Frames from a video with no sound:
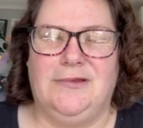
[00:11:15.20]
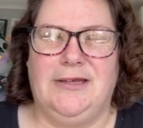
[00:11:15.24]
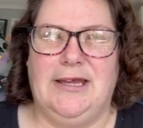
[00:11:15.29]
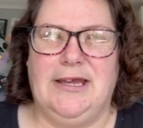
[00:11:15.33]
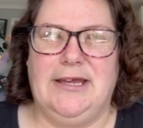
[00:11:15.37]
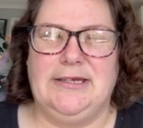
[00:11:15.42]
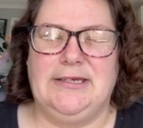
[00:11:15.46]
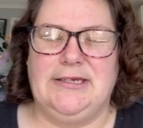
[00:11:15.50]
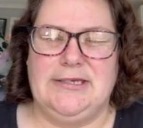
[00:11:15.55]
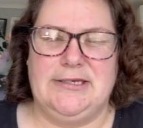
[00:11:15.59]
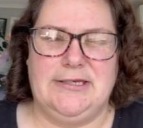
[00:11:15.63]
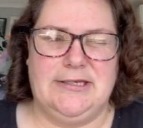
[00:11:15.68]

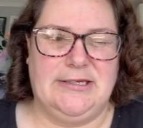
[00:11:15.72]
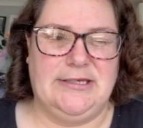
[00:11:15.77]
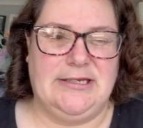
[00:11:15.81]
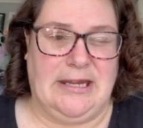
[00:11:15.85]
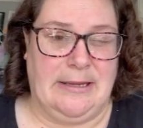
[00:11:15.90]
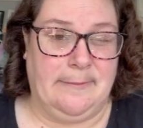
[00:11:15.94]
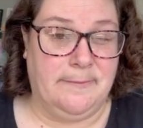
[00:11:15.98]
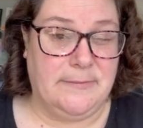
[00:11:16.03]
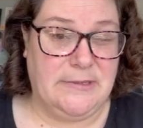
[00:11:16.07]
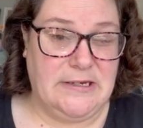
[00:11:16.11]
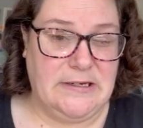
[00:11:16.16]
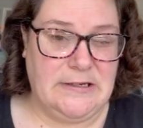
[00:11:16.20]

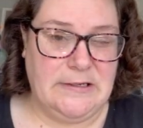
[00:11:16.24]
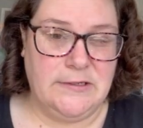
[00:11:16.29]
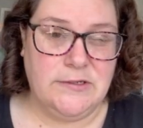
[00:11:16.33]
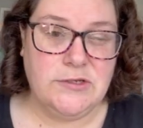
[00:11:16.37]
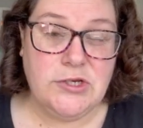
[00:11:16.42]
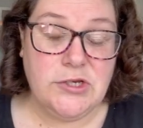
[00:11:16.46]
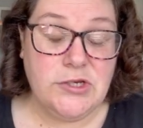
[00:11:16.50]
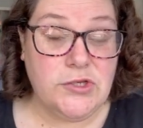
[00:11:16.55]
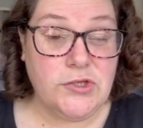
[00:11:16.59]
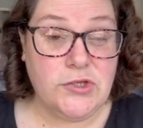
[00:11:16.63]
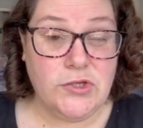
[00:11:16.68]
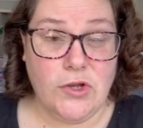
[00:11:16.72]
Attempting
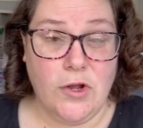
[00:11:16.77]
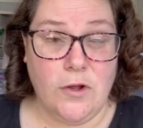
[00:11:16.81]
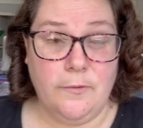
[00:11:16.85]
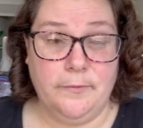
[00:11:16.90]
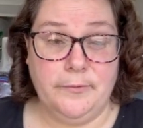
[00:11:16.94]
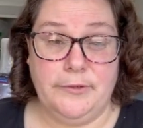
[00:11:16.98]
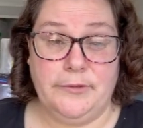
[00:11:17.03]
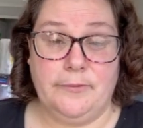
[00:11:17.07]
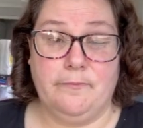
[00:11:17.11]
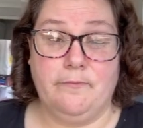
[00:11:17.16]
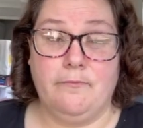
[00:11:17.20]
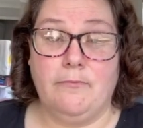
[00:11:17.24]
to
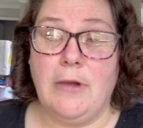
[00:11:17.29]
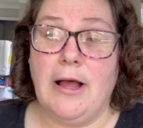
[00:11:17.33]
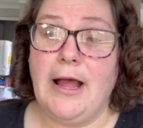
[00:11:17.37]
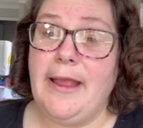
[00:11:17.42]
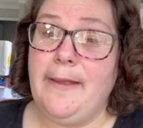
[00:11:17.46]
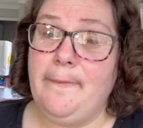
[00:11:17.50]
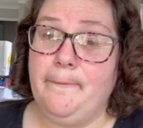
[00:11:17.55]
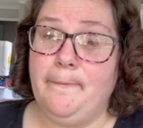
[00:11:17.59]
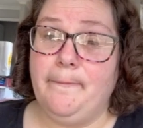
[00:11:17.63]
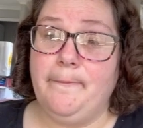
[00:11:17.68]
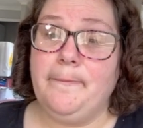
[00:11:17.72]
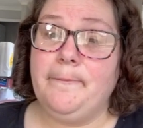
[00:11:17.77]
sculpt
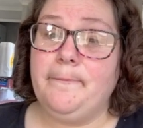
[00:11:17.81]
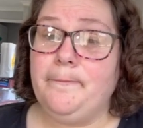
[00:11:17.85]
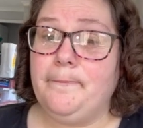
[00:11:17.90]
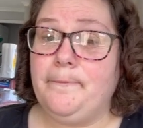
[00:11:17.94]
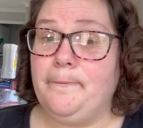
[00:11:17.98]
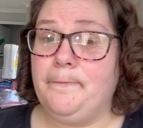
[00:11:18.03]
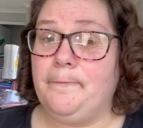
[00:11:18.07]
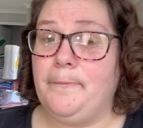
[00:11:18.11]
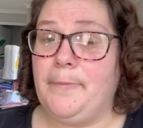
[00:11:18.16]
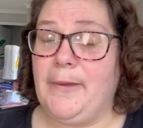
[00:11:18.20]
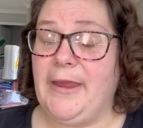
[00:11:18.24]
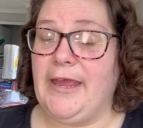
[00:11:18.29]
might
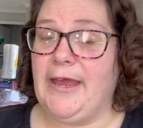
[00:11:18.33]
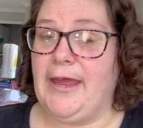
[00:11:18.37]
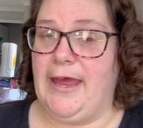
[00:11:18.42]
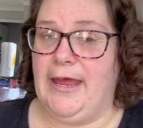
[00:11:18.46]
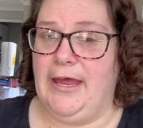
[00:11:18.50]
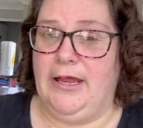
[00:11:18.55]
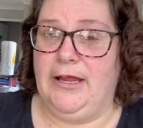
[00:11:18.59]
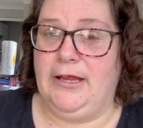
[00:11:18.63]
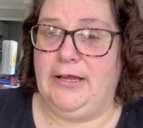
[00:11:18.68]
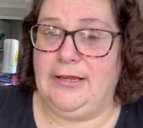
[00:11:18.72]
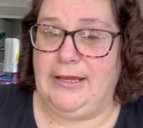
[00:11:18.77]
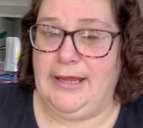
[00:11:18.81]
be a
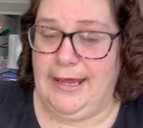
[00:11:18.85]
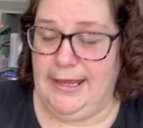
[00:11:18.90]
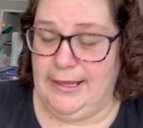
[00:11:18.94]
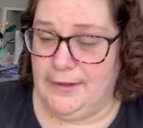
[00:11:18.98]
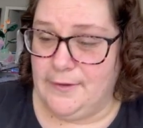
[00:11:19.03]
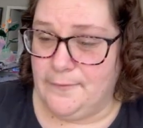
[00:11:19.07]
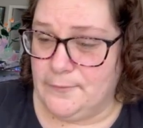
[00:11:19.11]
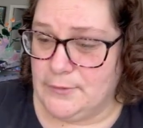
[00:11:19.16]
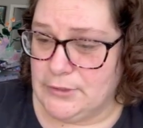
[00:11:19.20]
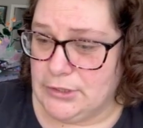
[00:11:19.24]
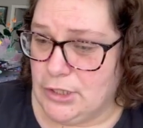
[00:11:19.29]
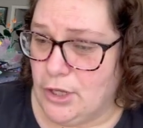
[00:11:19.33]
heck
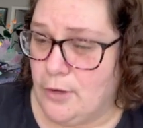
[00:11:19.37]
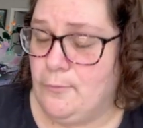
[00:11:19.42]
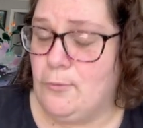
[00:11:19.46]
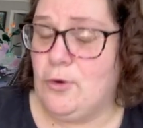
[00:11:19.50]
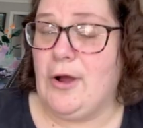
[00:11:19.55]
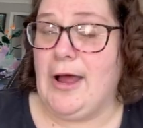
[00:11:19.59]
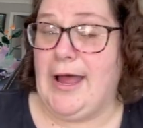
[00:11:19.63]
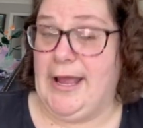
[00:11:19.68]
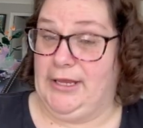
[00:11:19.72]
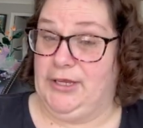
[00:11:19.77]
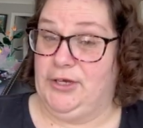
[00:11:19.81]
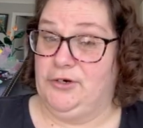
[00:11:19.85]
of a lot
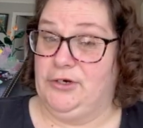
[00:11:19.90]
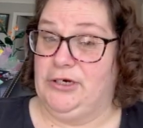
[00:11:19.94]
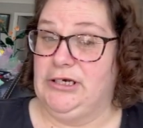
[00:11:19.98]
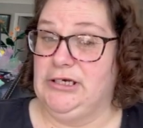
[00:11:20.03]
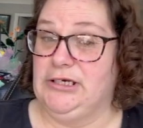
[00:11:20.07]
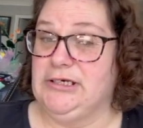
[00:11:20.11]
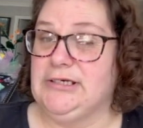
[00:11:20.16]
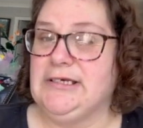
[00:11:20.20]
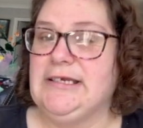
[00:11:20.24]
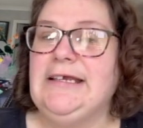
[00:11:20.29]
more accurate.